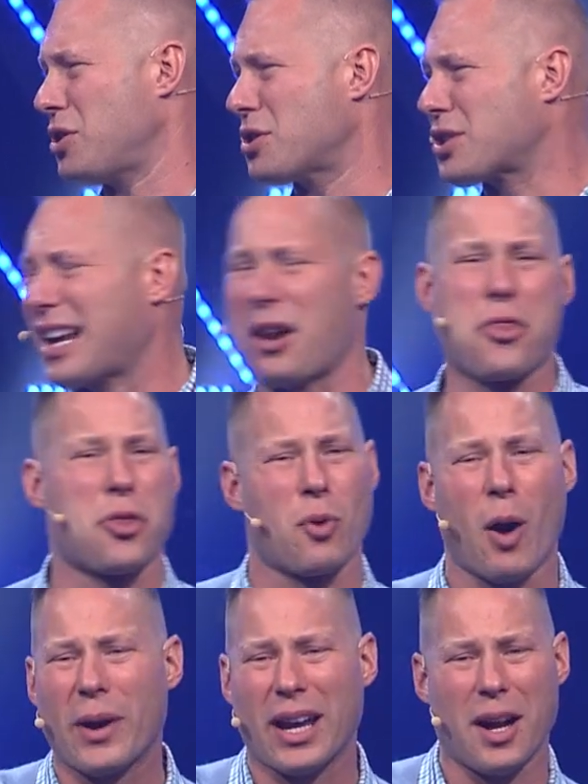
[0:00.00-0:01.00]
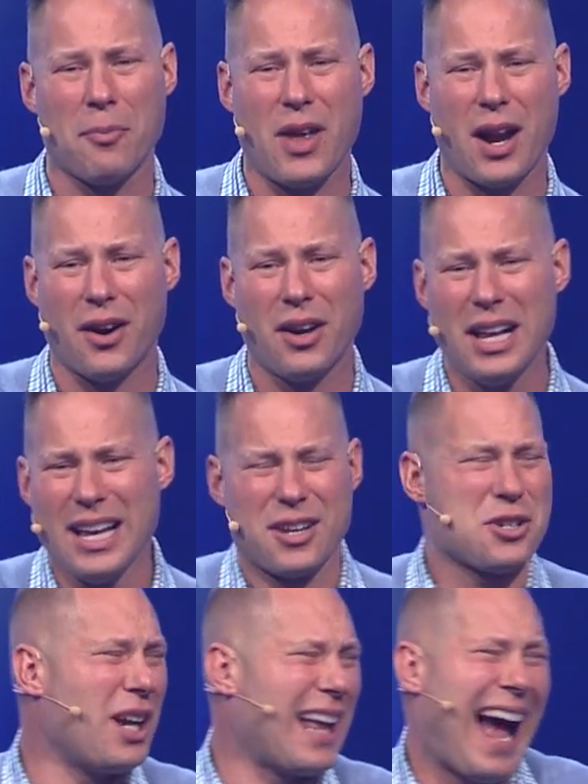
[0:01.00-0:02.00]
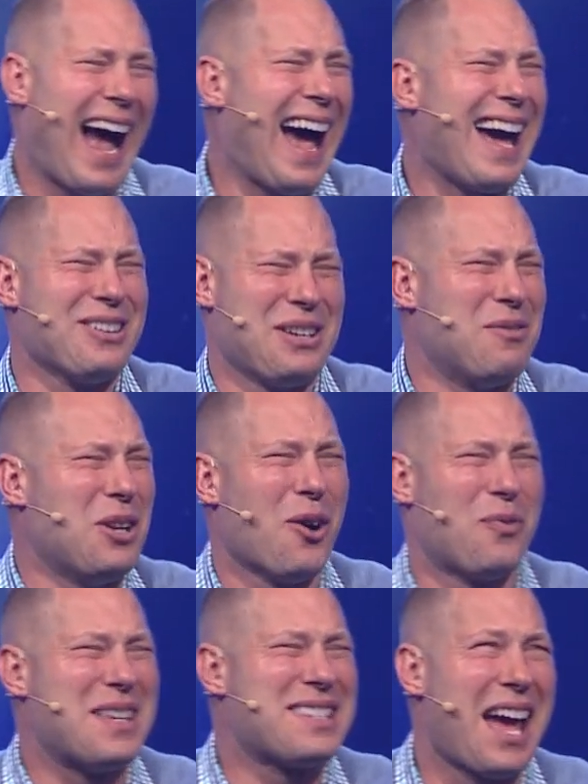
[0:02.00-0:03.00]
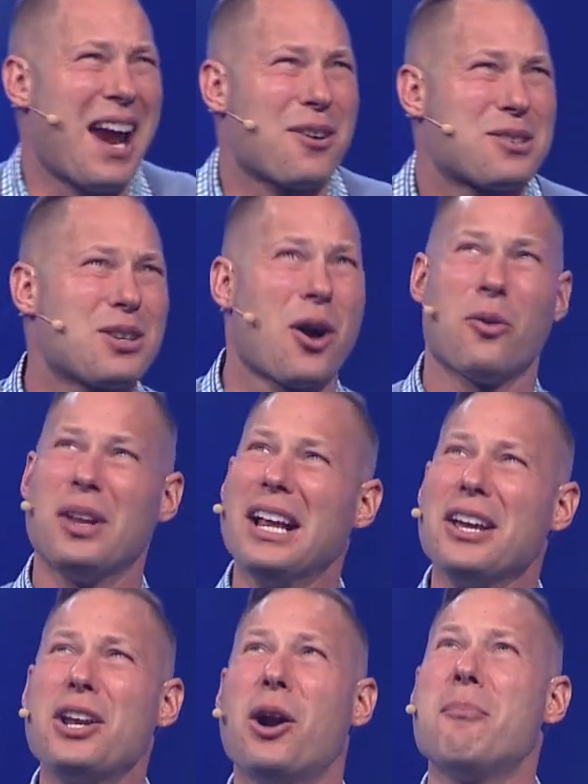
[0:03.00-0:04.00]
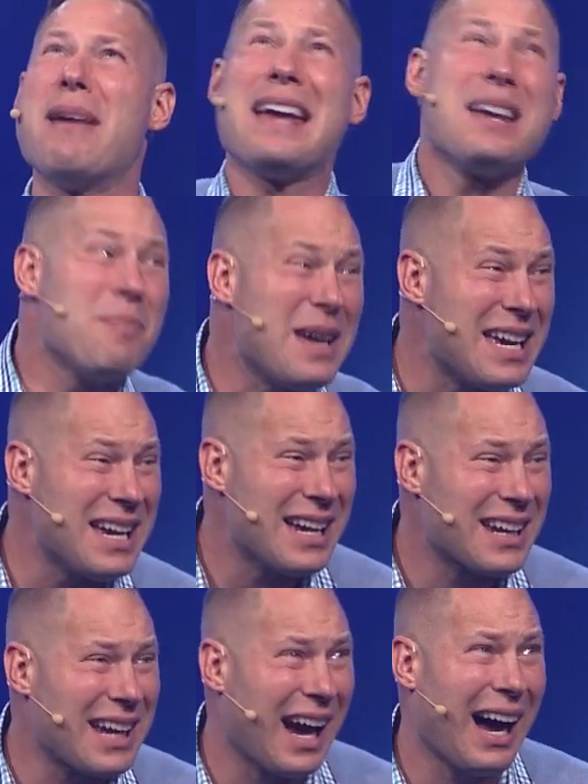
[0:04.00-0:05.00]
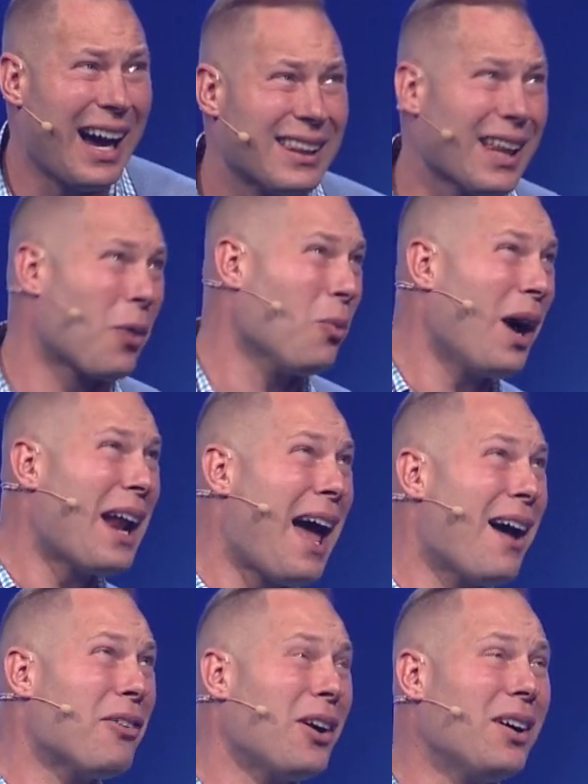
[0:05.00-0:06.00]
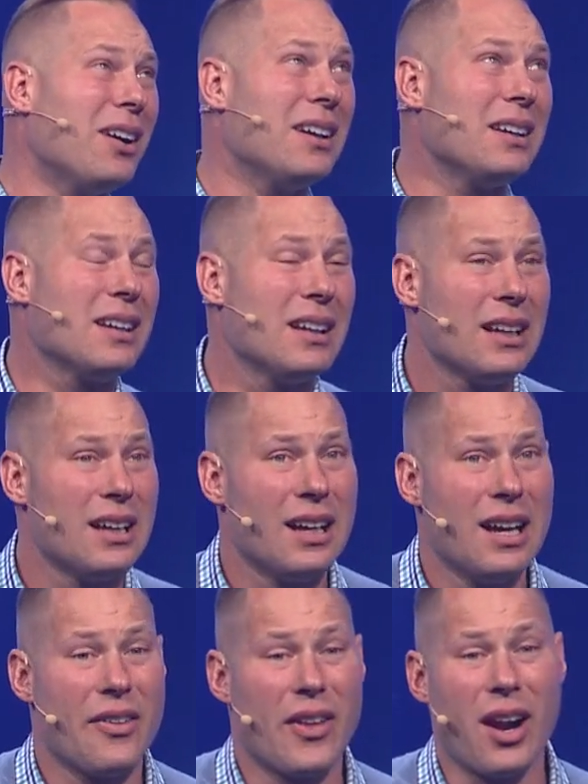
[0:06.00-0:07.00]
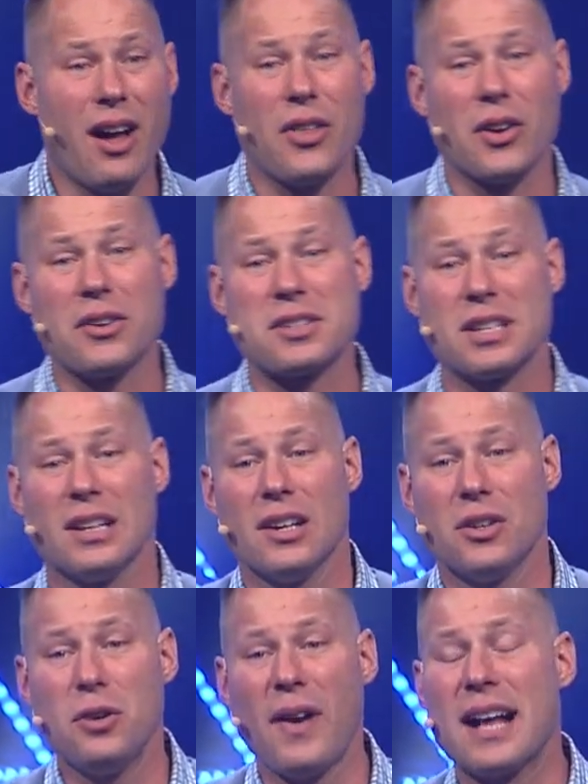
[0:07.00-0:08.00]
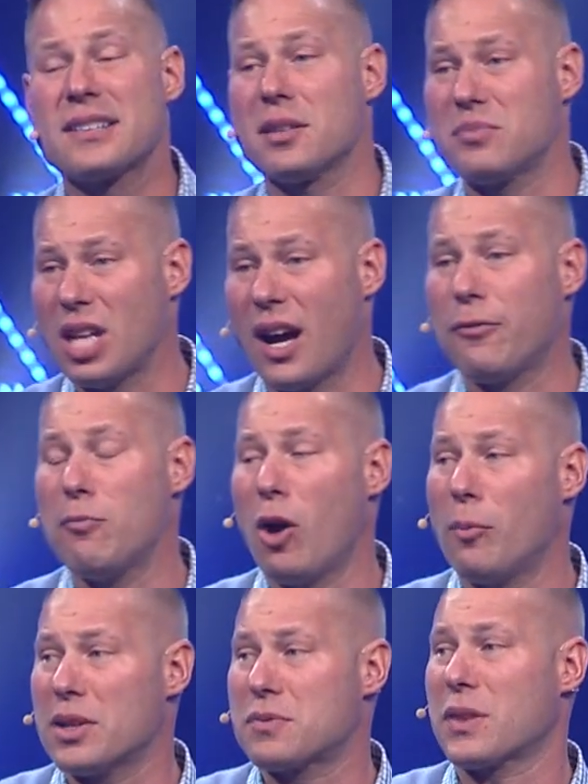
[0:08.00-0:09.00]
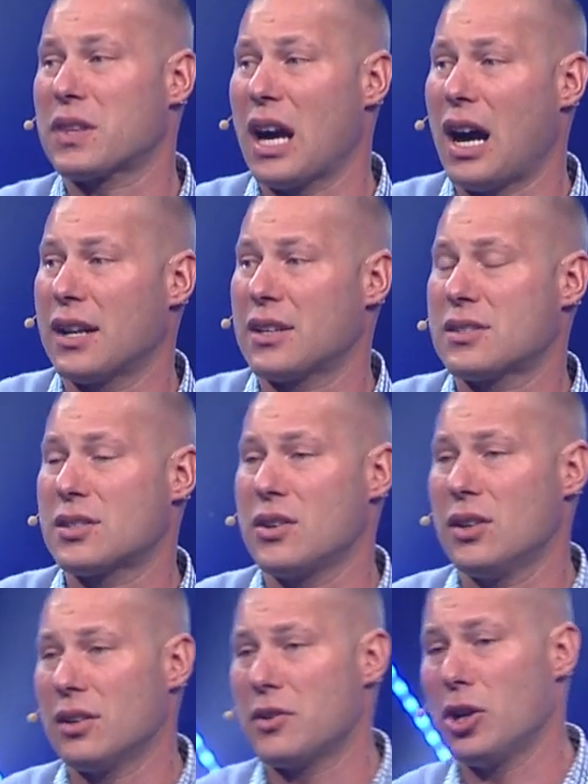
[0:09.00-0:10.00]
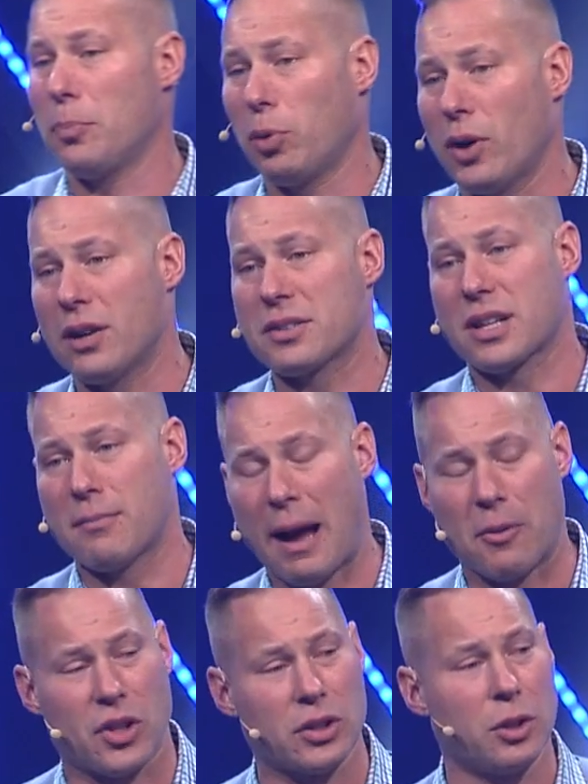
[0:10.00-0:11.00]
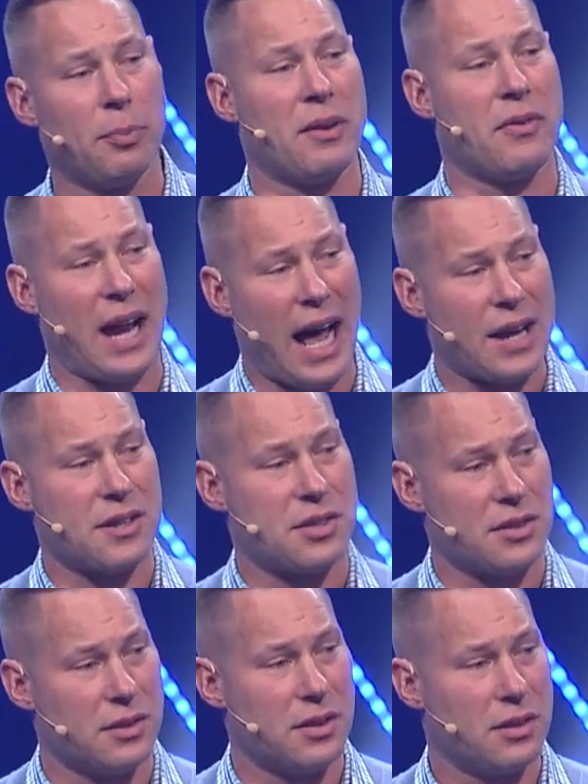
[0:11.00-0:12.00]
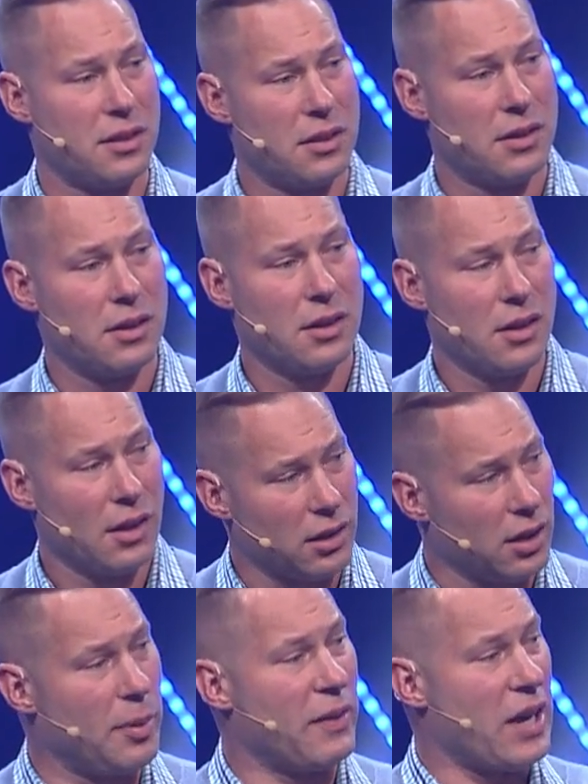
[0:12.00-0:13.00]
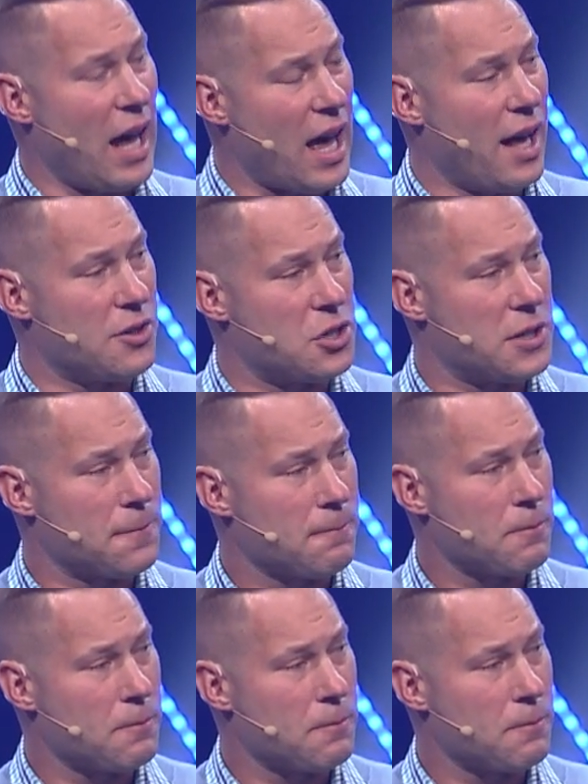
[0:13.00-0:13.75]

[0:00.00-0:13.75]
You're just kind of throwing it up there because you're like, I don't even know if he's there. So, you know, maybe God, like whatever. And then others, you've had some tough moments with God. And so your prayers come out with a little bit of an attitude, a little bit of an edge.